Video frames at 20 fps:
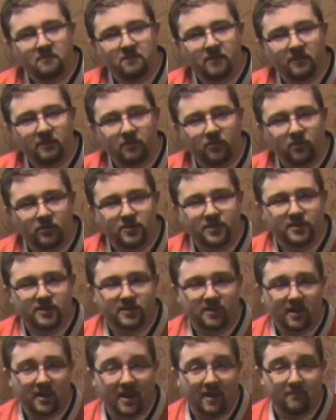But of
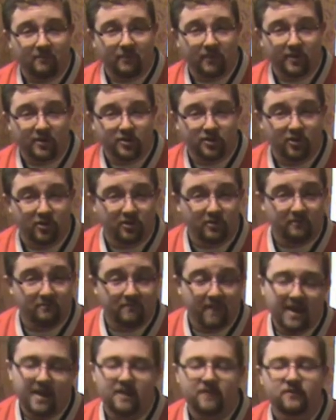course, I'm pretty sure
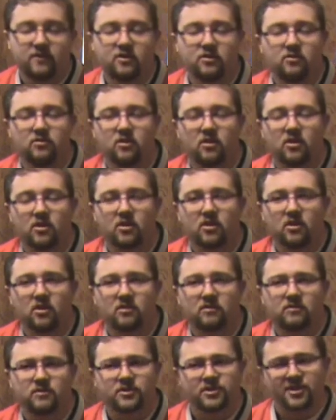many of you
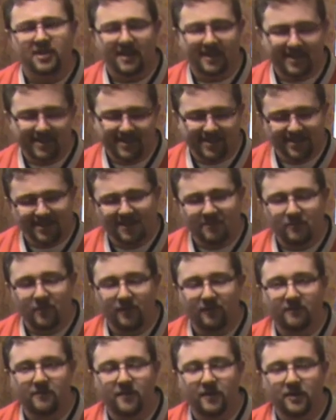are at least
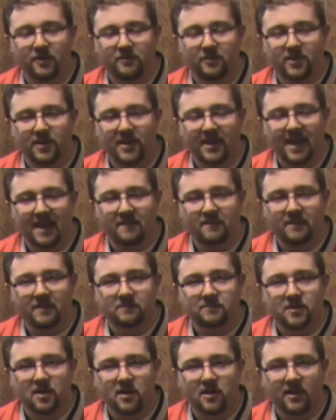somewhat familiar with the game that
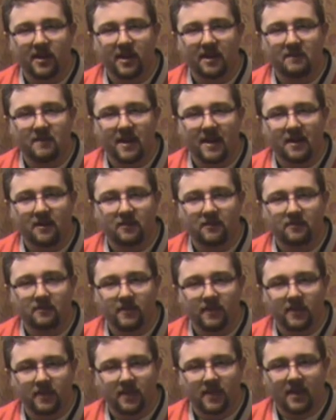I'm talking about
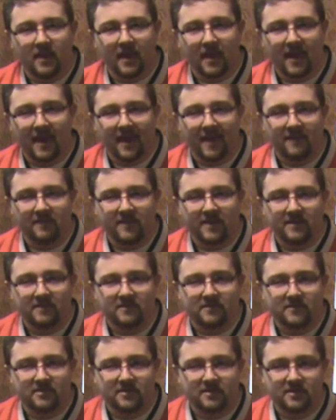and the
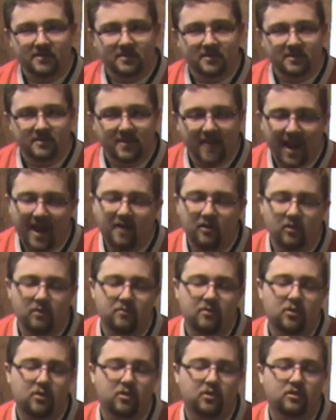
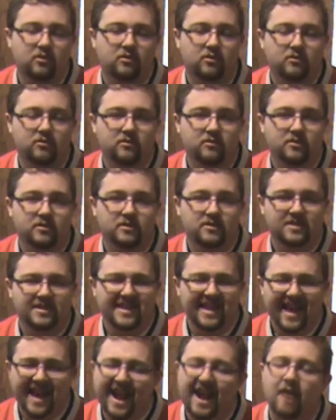terrible,
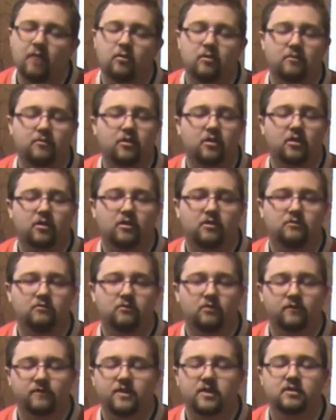terrible
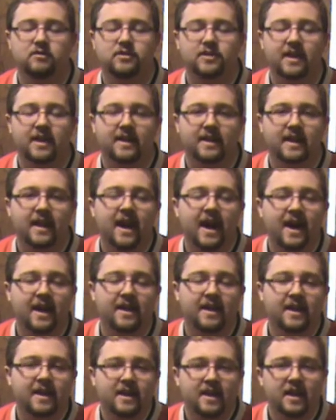reviews that it
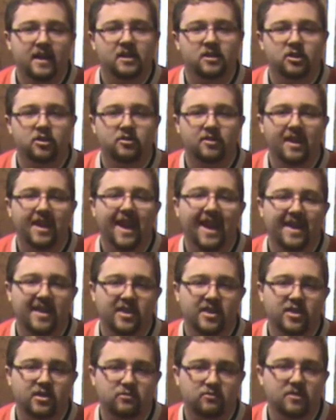got, including a
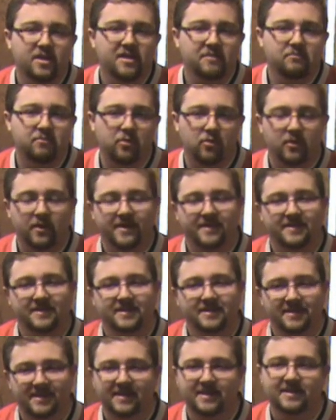
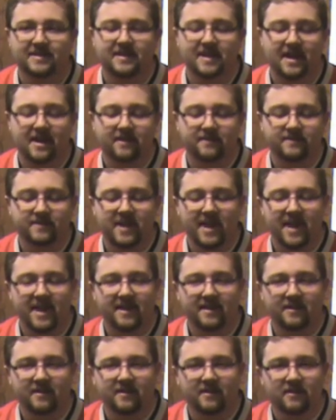3.6 out of
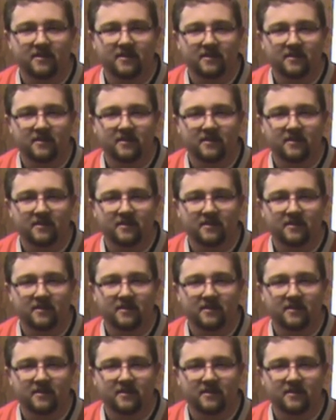10